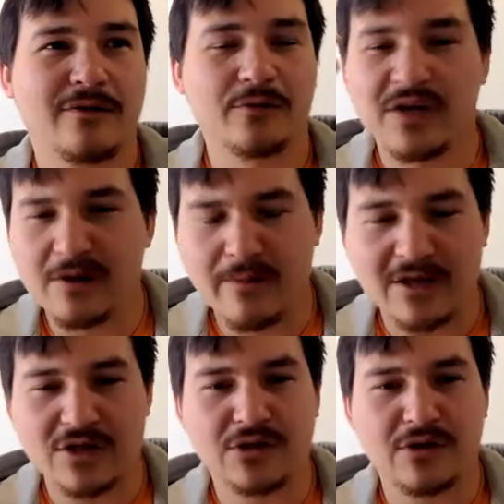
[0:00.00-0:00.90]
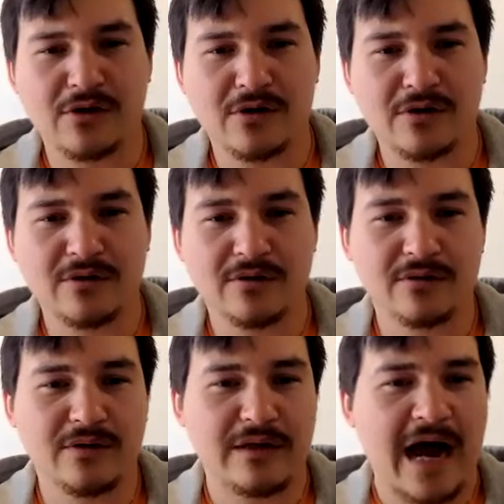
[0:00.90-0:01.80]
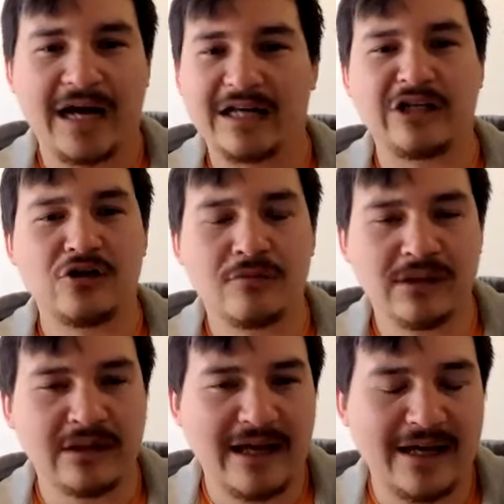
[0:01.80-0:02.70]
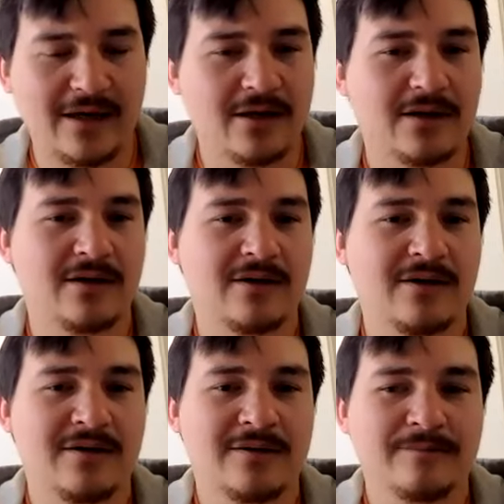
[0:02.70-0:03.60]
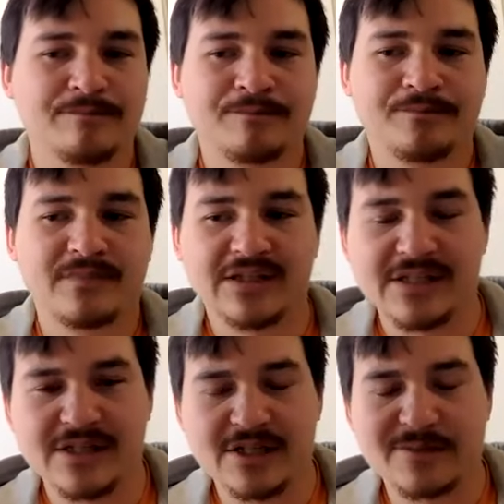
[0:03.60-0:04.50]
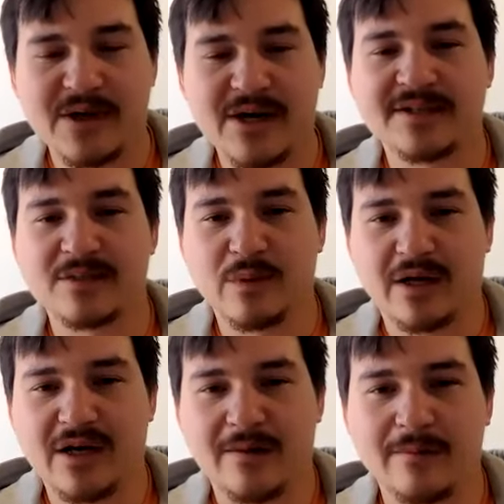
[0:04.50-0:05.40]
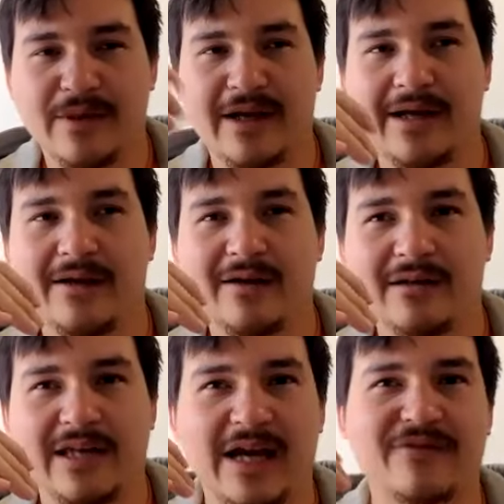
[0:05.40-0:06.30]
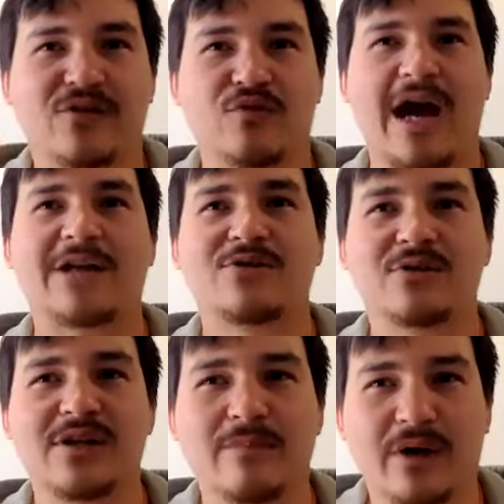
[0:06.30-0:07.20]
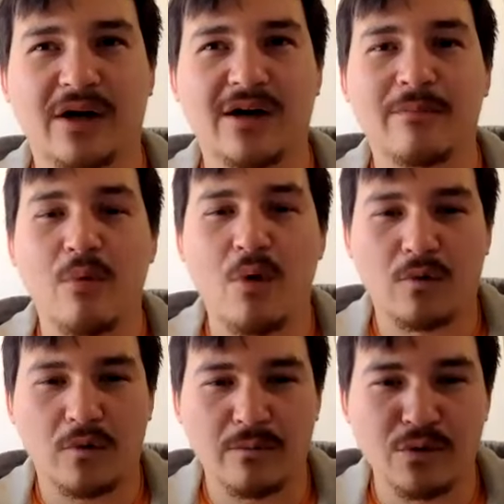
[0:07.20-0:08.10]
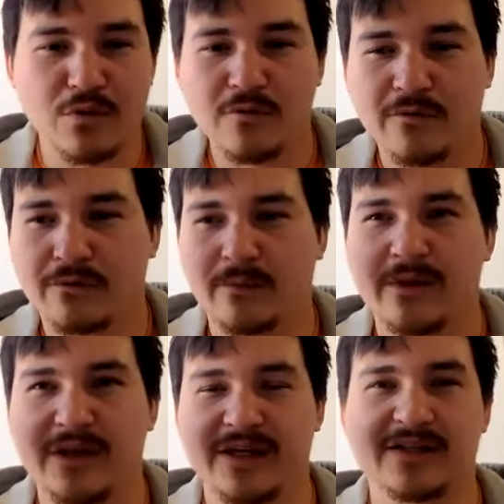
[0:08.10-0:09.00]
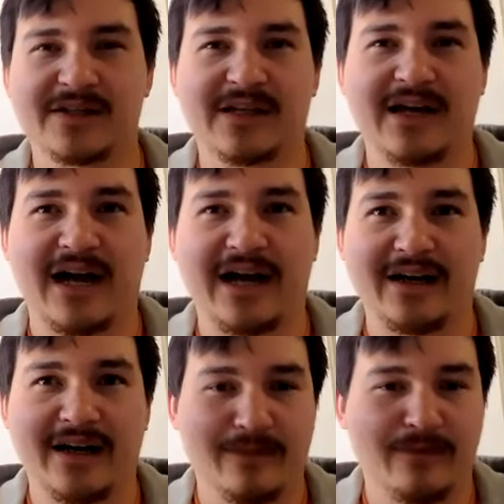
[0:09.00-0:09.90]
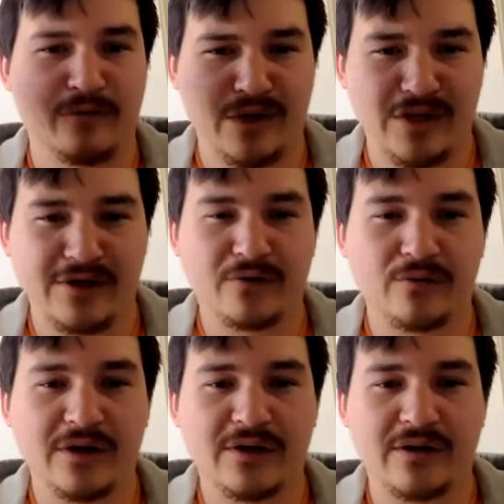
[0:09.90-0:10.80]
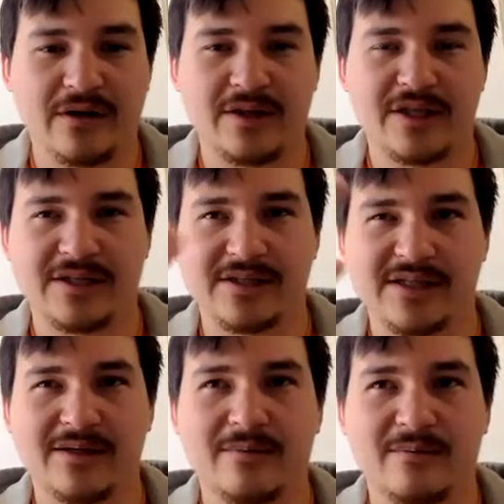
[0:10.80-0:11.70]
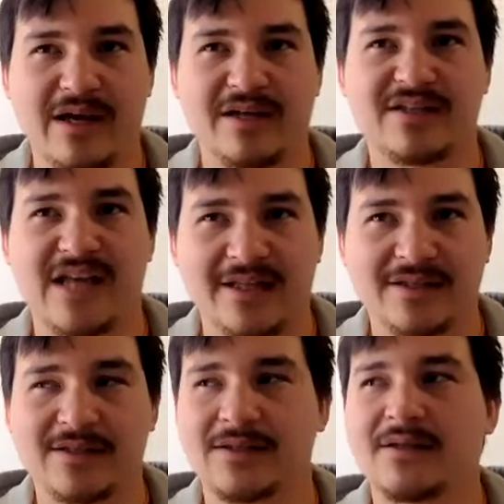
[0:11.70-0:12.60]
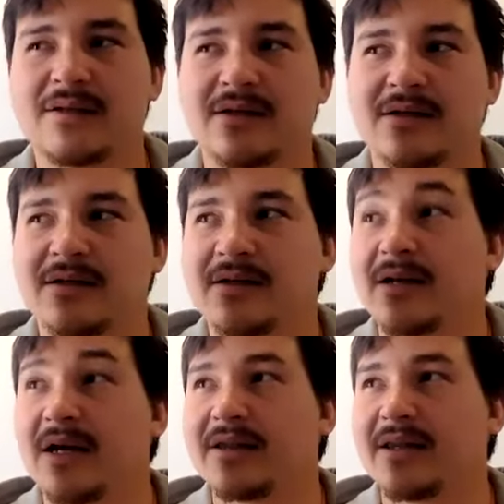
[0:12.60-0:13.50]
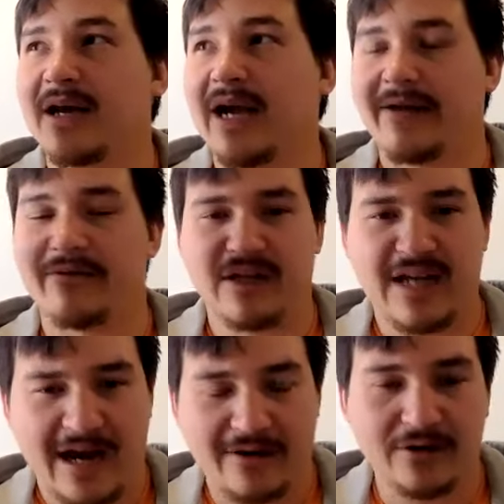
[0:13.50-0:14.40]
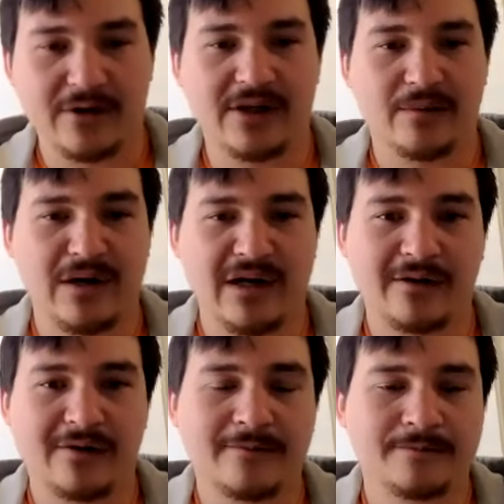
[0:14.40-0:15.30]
three-dimensional, non-human like that these experiences become. They have gradually become more removed from things that I am familiar with, and things that make sense and that I have encountered in my